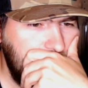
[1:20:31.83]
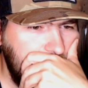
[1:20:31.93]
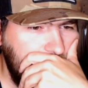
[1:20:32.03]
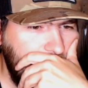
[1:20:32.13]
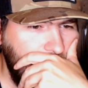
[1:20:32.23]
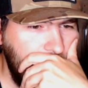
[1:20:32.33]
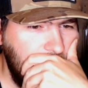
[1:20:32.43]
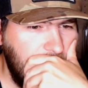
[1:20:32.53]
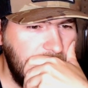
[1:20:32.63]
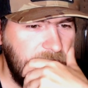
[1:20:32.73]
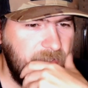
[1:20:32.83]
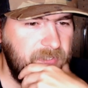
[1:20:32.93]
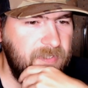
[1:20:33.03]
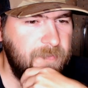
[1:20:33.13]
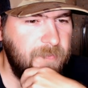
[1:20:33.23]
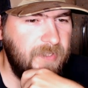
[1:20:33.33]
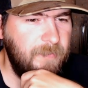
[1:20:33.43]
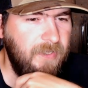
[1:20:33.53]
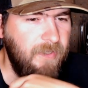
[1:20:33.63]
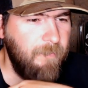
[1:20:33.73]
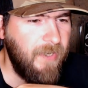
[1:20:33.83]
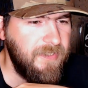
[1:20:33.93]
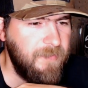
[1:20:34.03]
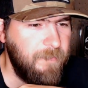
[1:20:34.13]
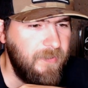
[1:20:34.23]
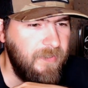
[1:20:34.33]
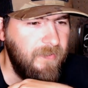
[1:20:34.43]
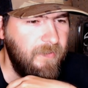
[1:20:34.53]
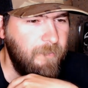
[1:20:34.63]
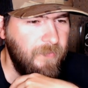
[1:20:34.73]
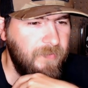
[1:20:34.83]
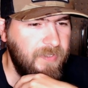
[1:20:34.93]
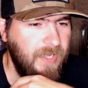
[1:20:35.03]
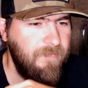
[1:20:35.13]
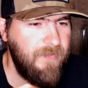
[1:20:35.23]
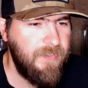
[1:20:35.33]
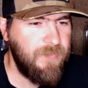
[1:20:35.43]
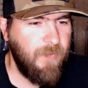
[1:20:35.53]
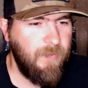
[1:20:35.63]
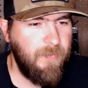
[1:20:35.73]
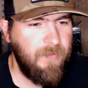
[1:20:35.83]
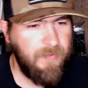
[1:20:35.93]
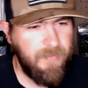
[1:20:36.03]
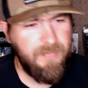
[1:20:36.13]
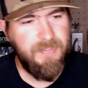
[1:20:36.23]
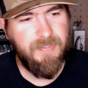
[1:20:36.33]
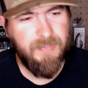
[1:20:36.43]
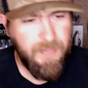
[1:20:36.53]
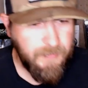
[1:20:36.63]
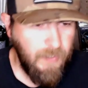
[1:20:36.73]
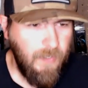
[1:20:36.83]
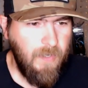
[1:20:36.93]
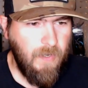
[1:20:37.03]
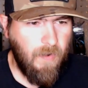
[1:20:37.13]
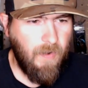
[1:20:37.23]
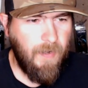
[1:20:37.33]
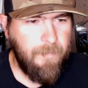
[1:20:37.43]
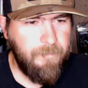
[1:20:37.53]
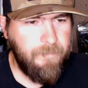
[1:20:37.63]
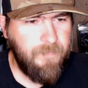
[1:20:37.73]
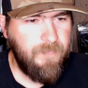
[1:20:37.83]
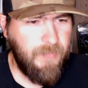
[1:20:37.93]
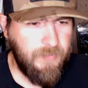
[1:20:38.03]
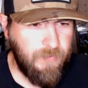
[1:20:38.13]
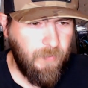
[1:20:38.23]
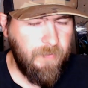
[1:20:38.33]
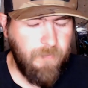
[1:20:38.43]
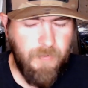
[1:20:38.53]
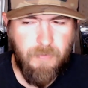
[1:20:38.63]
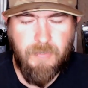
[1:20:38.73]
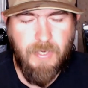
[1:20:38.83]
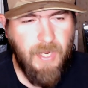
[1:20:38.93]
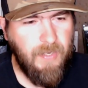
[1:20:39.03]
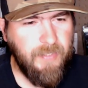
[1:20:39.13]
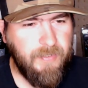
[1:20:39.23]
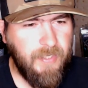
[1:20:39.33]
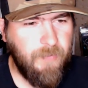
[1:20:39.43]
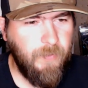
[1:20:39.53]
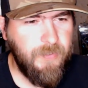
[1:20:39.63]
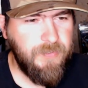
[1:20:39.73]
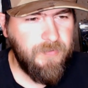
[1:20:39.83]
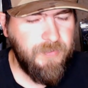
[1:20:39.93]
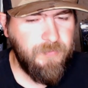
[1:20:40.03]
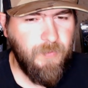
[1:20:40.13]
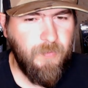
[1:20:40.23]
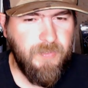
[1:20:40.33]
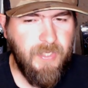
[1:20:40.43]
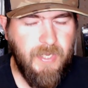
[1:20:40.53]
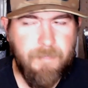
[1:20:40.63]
I know you like Sixth Sense, but give me an unbiased opinion of both the K V D, Square Belt, and Sixth Sense. All right. That's great, Will. I like that question. Let's roll with that.